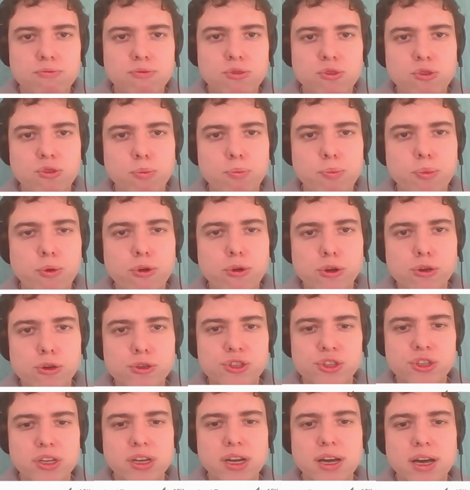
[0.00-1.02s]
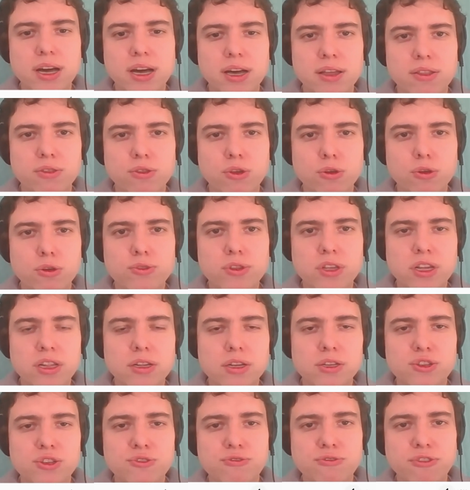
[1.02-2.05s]
to push
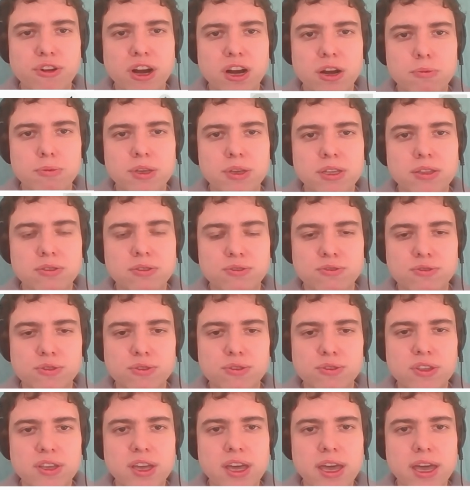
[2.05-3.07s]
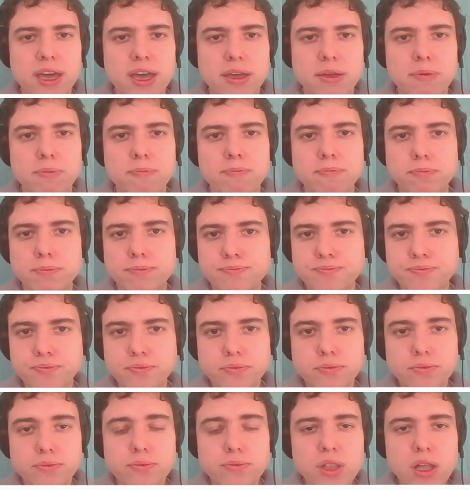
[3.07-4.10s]
no-tillage farming today
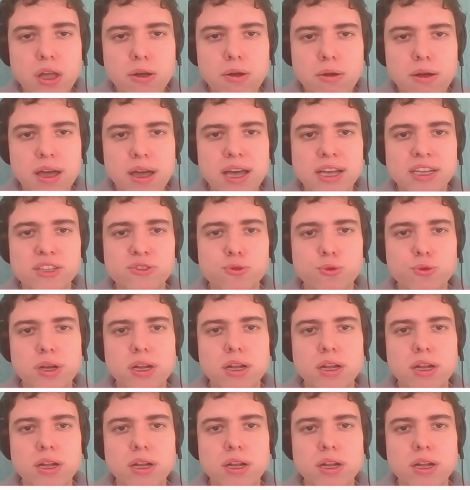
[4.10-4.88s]
as we